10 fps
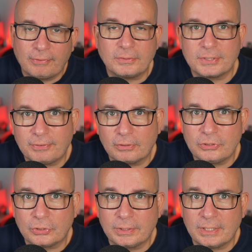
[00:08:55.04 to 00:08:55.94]
Folks, if you're
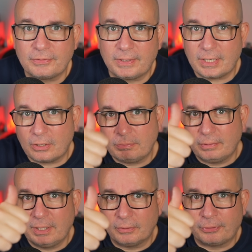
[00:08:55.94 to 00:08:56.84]
enjoying this video,
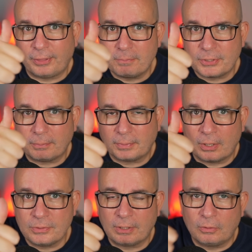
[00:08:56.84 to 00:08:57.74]
a little thumbs up
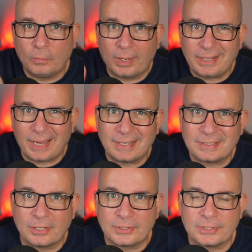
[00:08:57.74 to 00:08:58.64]
goes a long way, as
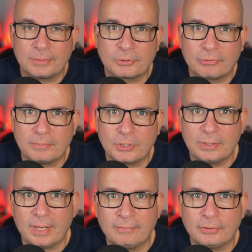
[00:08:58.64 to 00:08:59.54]
does a
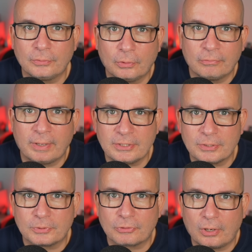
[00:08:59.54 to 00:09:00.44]
subscription if you're not already
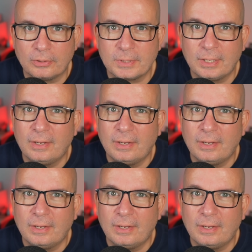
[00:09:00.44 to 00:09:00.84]
subscribed.